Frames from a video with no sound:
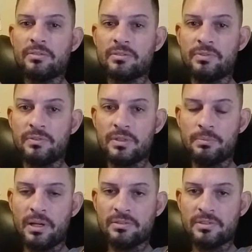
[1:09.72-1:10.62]
15
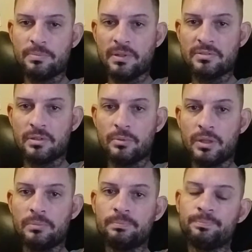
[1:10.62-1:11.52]
pounds this bike's going to
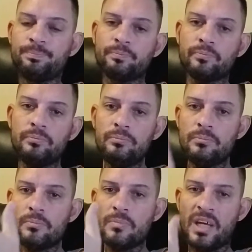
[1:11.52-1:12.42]
weigh.
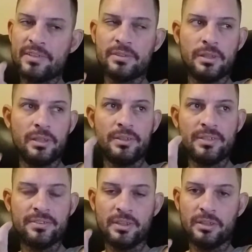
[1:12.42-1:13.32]
That's a
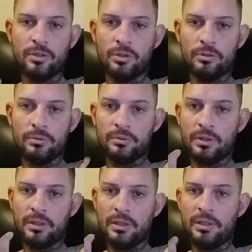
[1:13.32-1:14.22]
good goal.
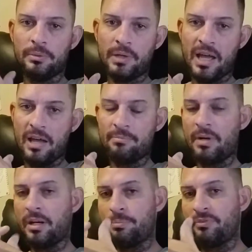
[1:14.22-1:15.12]
I have
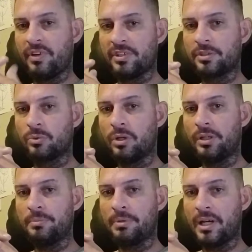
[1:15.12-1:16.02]
a professional
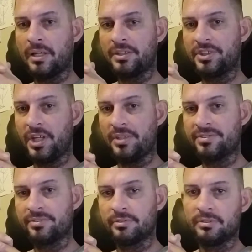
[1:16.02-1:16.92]
quality bike, a
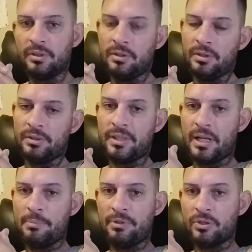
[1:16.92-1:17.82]
Chase, that
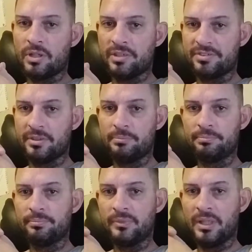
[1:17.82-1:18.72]
I built custom,
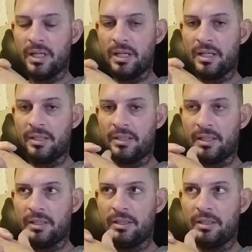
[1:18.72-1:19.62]
and
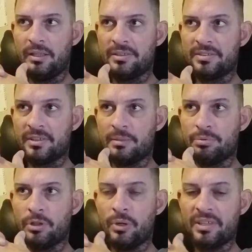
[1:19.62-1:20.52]
it's a
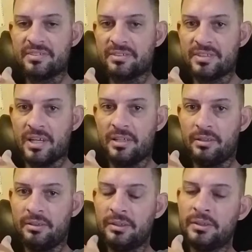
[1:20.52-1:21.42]
Pro
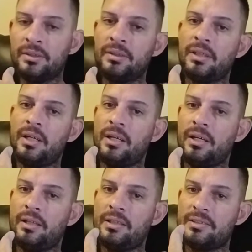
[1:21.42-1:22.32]
XXL,
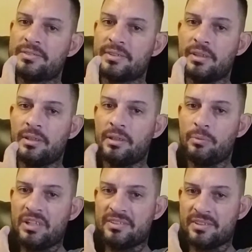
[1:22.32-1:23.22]
and it
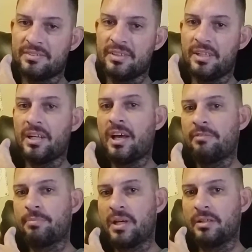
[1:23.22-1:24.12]
weighs
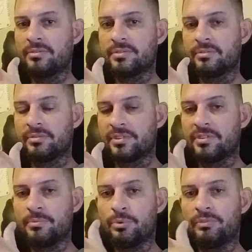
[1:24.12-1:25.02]
16.5 pounds,
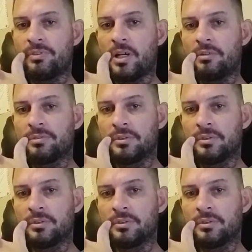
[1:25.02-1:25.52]
16.5.